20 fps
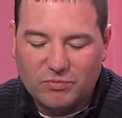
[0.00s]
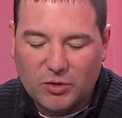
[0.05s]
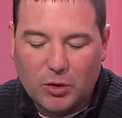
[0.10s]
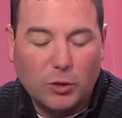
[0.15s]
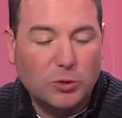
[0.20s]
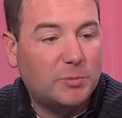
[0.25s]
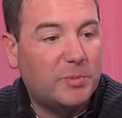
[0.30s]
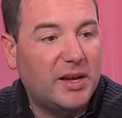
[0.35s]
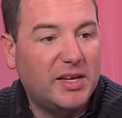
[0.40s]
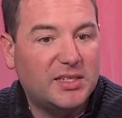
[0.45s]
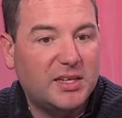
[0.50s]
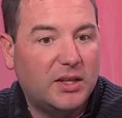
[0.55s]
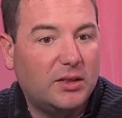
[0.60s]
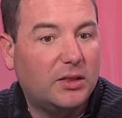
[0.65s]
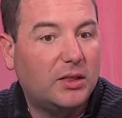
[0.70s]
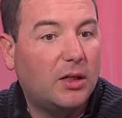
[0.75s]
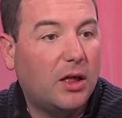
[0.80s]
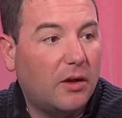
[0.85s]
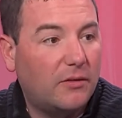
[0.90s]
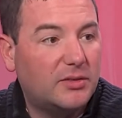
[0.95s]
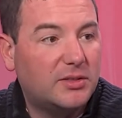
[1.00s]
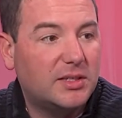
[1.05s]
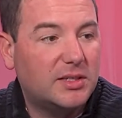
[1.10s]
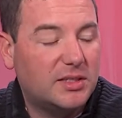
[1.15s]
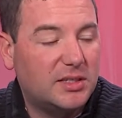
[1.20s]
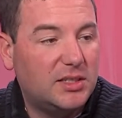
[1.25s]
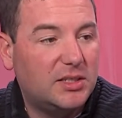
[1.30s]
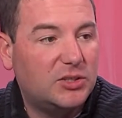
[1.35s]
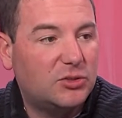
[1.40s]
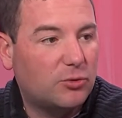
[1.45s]
Coach Bazin loves to
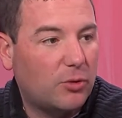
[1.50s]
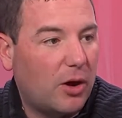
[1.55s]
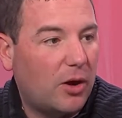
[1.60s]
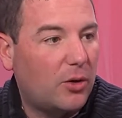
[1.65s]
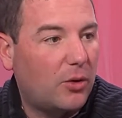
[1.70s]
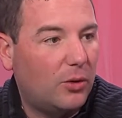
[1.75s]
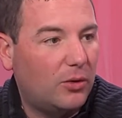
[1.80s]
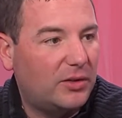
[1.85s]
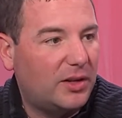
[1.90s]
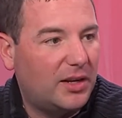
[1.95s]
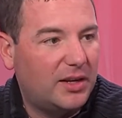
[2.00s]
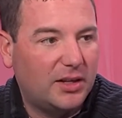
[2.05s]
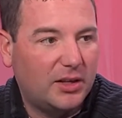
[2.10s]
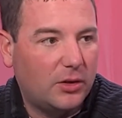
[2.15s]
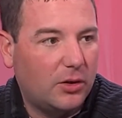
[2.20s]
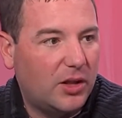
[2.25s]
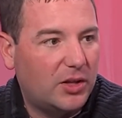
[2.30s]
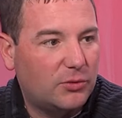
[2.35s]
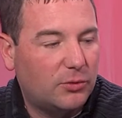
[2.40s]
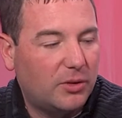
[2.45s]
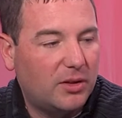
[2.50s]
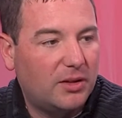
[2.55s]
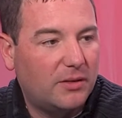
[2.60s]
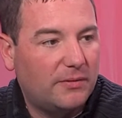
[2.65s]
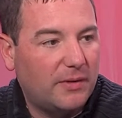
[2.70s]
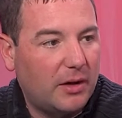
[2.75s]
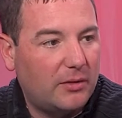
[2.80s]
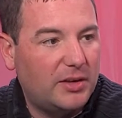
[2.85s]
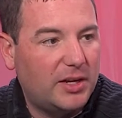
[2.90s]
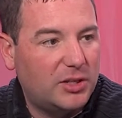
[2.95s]
see strong goaltending. You know, that's really the
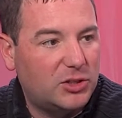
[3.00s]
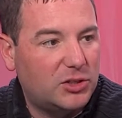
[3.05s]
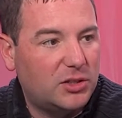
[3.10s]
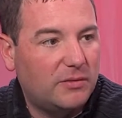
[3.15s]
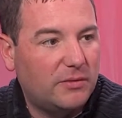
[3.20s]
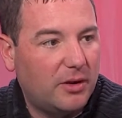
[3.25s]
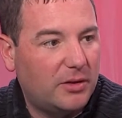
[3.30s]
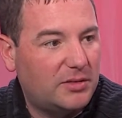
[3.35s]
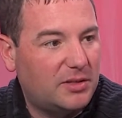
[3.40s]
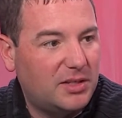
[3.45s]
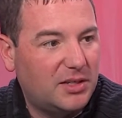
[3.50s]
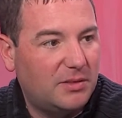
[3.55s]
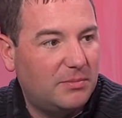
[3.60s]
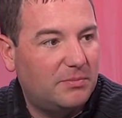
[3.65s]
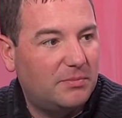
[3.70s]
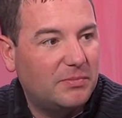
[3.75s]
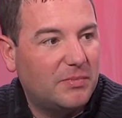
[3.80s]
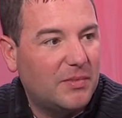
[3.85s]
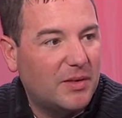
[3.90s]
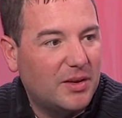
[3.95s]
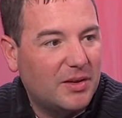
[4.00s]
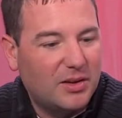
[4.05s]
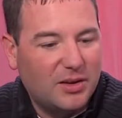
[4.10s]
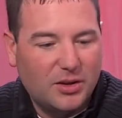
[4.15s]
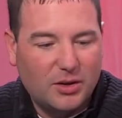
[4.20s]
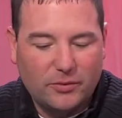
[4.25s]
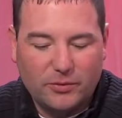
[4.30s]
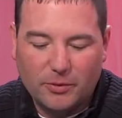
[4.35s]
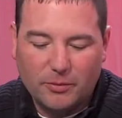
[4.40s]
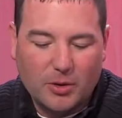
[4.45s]
foundation yeah, of our team. Exactly.
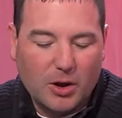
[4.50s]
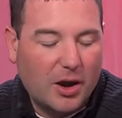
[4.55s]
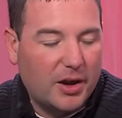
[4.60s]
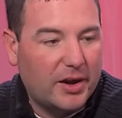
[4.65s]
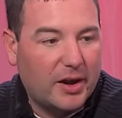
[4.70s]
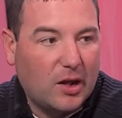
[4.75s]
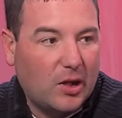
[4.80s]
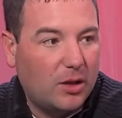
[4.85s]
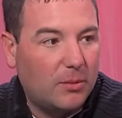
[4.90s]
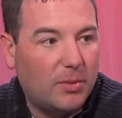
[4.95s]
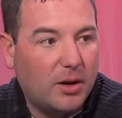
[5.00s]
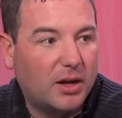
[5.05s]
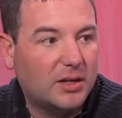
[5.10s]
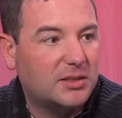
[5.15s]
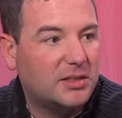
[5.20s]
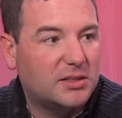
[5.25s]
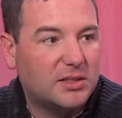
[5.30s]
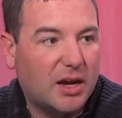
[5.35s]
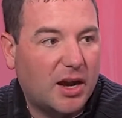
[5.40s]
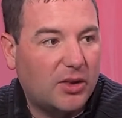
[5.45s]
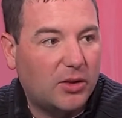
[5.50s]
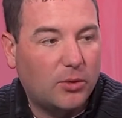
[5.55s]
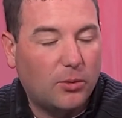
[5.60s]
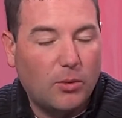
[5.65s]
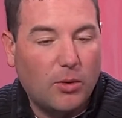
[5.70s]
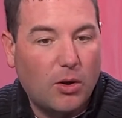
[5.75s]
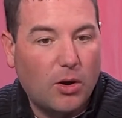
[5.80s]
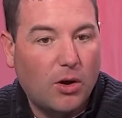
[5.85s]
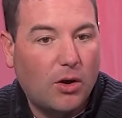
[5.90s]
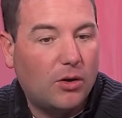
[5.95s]
You know, from Connor Hellebuyck to Tyler
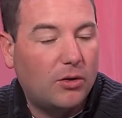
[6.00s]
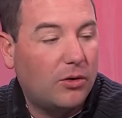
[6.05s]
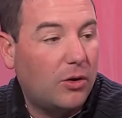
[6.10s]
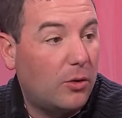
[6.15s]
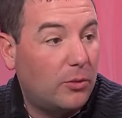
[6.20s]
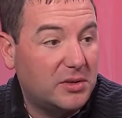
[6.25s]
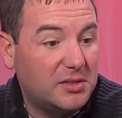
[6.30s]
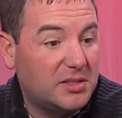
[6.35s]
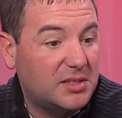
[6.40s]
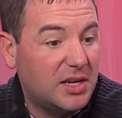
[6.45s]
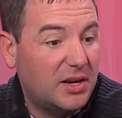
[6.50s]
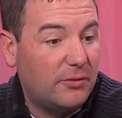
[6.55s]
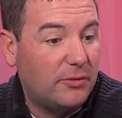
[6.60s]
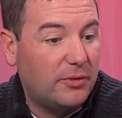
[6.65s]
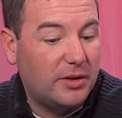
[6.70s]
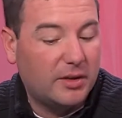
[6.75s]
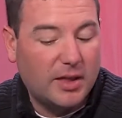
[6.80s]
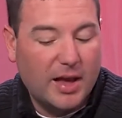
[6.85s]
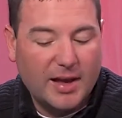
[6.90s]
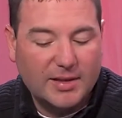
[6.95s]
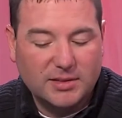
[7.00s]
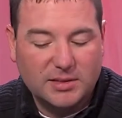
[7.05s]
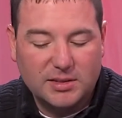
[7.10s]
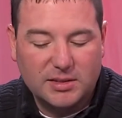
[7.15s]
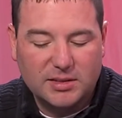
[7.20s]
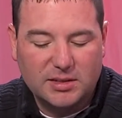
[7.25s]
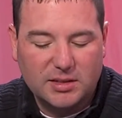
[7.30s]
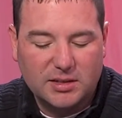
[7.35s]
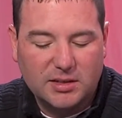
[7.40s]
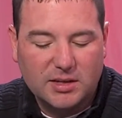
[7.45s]
Wall, mm-hmm. Owen Savory last
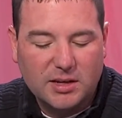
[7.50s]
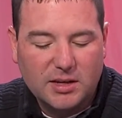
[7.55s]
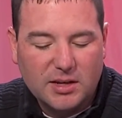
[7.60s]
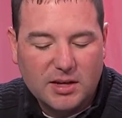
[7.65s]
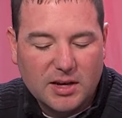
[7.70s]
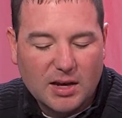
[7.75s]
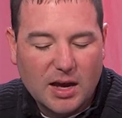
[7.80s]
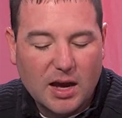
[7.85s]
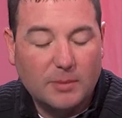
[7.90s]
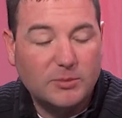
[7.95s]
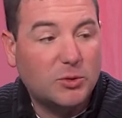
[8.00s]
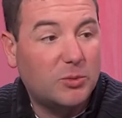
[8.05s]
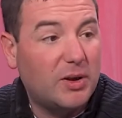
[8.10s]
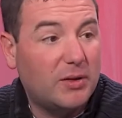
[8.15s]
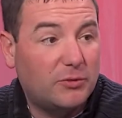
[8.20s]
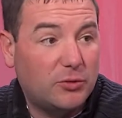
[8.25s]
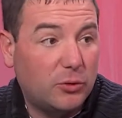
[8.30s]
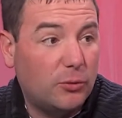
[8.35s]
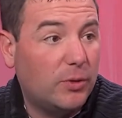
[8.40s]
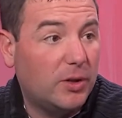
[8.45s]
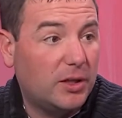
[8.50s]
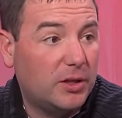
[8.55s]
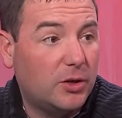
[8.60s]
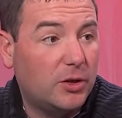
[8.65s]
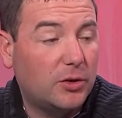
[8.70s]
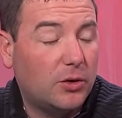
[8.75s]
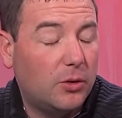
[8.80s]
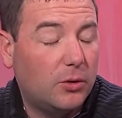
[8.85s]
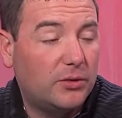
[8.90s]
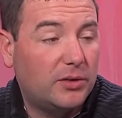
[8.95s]
season. Um, so we have two really
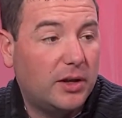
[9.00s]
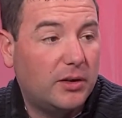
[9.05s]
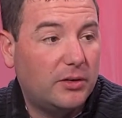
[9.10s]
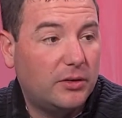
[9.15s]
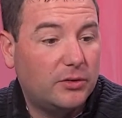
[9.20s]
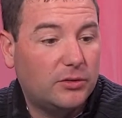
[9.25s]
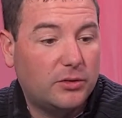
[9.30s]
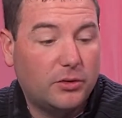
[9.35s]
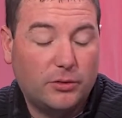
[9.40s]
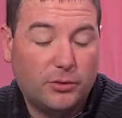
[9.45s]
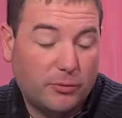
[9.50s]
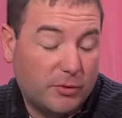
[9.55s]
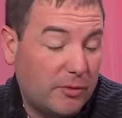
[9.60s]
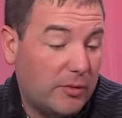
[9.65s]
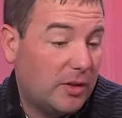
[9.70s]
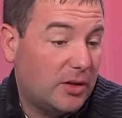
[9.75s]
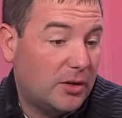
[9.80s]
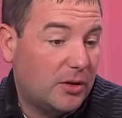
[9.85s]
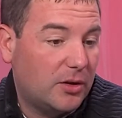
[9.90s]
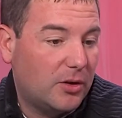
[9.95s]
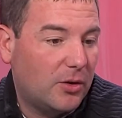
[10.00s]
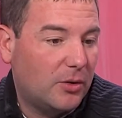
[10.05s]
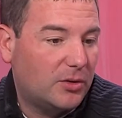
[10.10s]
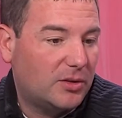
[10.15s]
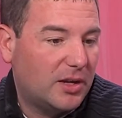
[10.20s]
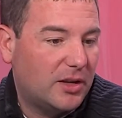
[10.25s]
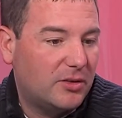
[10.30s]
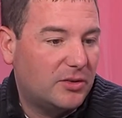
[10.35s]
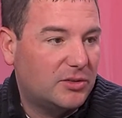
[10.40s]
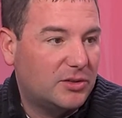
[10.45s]
good goaltenders, or three really good
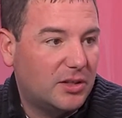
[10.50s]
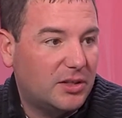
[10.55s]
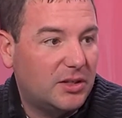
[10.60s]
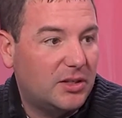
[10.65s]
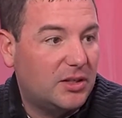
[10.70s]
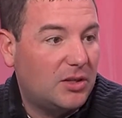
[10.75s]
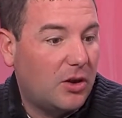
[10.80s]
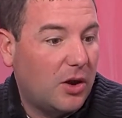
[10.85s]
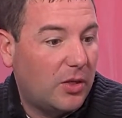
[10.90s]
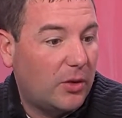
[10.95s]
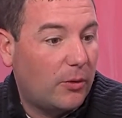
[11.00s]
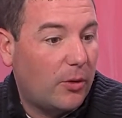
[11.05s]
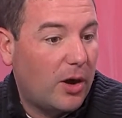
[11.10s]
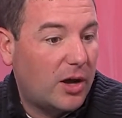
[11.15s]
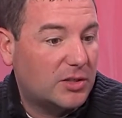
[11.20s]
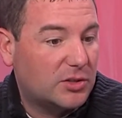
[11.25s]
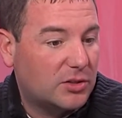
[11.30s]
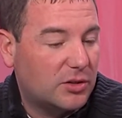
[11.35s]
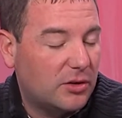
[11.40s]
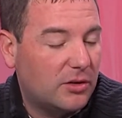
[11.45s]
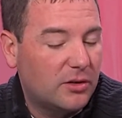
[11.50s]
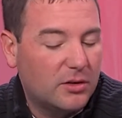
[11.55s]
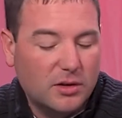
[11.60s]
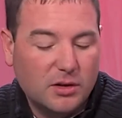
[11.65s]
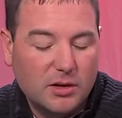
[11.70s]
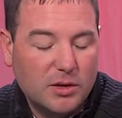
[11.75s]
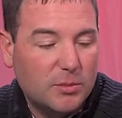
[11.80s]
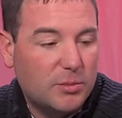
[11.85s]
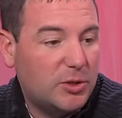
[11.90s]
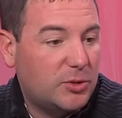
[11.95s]
goaltenders that, on the roster
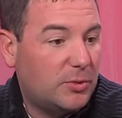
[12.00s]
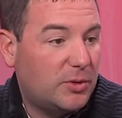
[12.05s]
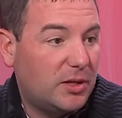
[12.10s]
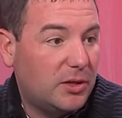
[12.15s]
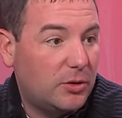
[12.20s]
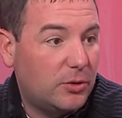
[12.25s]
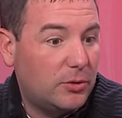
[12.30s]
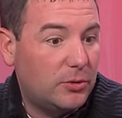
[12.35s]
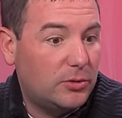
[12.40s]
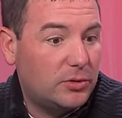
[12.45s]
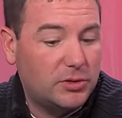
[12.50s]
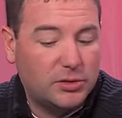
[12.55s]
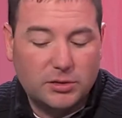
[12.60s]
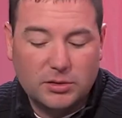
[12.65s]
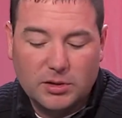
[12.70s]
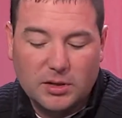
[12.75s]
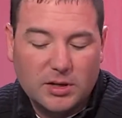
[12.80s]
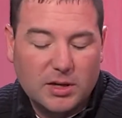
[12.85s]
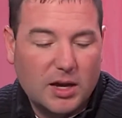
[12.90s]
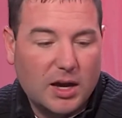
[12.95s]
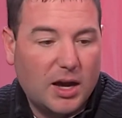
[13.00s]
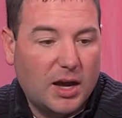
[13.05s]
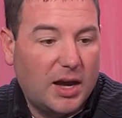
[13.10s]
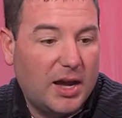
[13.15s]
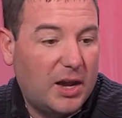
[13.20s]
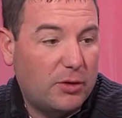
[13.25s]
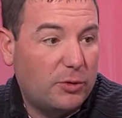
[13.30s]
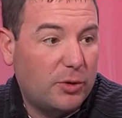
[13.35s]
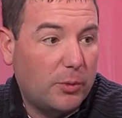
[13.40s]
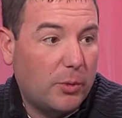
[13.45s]
between Goose, uh,
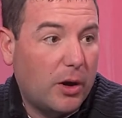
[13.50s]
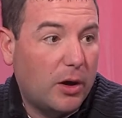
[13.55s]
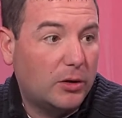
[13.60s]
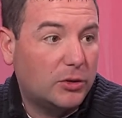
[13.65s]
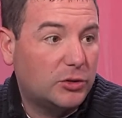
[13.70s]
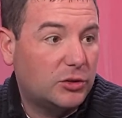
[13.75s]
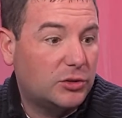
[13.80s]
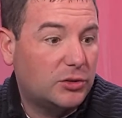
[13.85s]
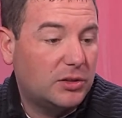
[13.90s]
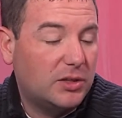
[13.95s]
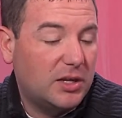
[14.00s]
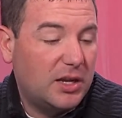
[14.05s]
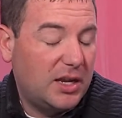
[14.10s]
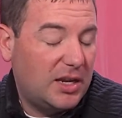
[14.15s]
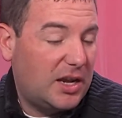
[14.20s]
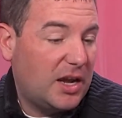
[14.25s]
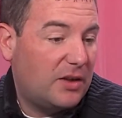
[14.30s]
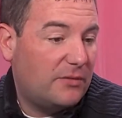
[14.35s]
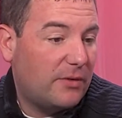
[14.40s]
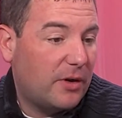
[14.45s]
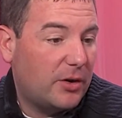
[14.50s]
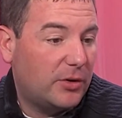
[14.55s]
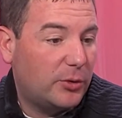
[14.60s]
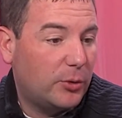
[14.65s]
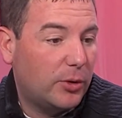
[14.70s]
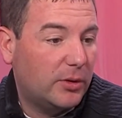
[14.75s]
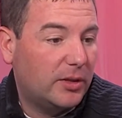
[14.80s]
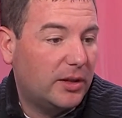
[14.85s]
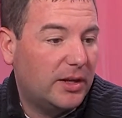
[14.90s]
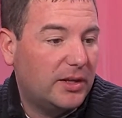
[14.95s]
Henry Welsh, and Edvard
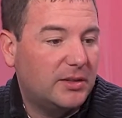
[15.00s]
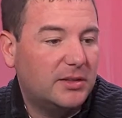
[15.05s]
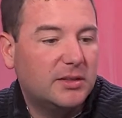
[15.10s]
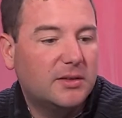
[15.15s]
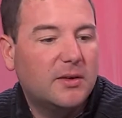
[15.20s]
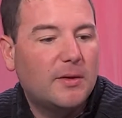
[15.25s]
Nordland.